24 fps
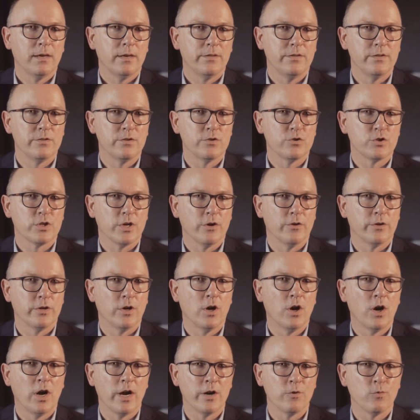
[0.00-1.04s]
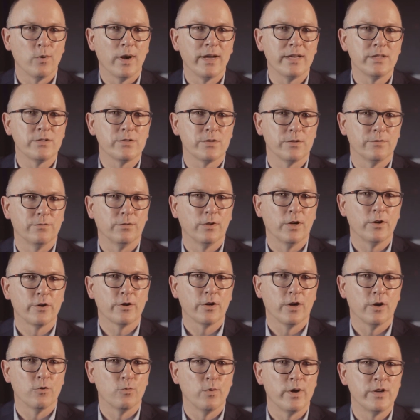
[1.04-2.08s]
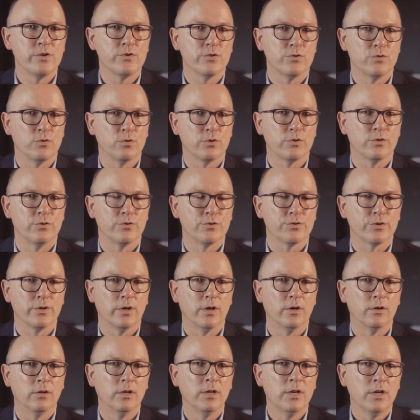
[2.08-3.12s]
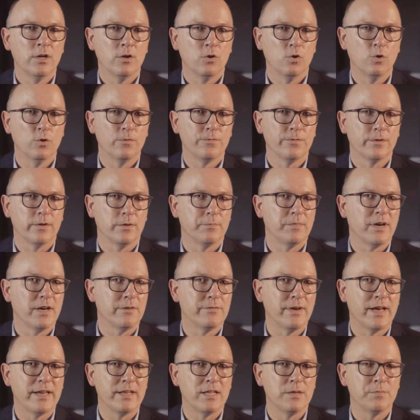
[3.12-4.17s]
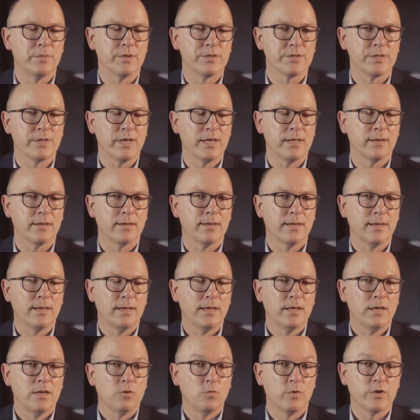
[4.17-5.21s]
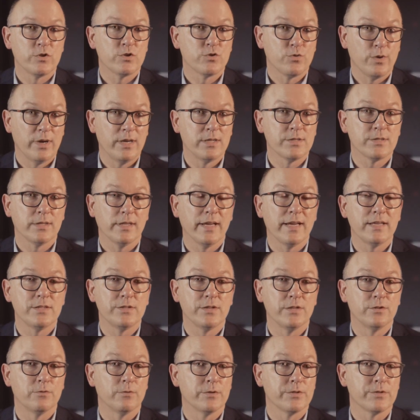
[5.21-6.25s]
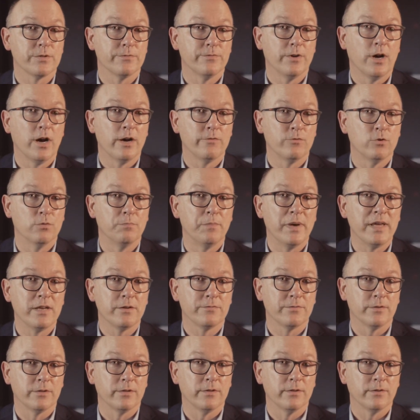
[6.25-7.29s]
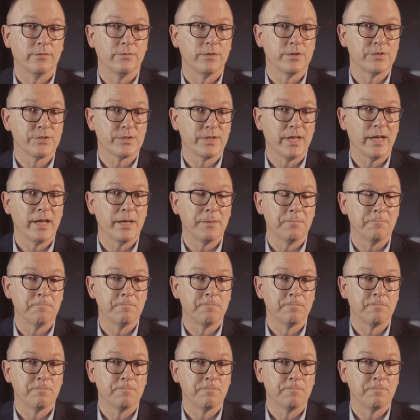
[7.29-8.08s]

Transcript: This has shown high rates of loco-regional control, often above 80%, which translates into a survival benefit of the same.